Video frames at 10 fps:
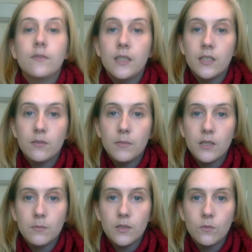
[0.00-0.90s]
finished
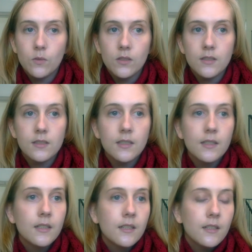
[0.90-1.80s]
measurement was
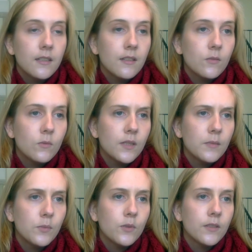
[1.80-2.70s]

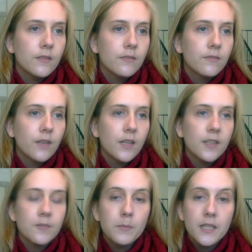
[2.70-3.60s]

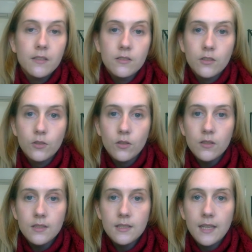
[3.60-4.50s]
1.5 meters
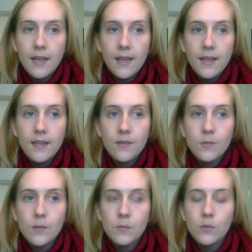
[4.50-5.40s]
across and
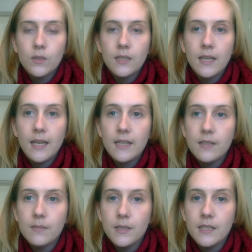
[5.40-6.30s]

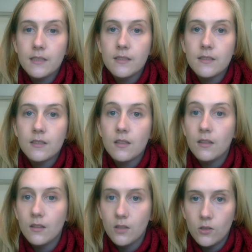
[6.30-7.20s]
1.8 meters
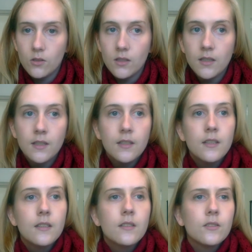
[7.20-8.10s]
long.
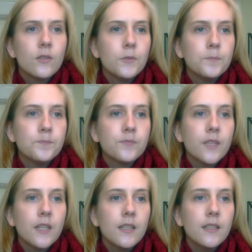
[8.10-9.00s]
So
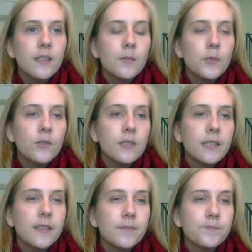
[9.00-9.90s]
I ended up
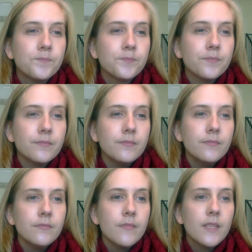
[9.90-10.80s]
using
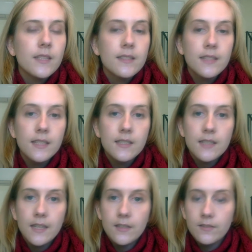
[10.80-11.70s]
6
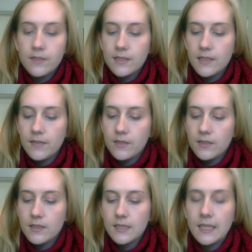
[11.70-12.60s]
out of the
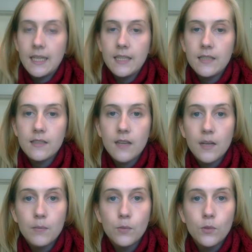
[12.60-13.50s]
7 skeins
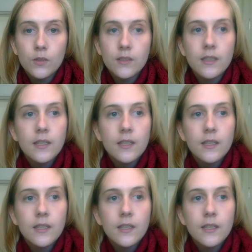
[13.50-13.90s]
I bought,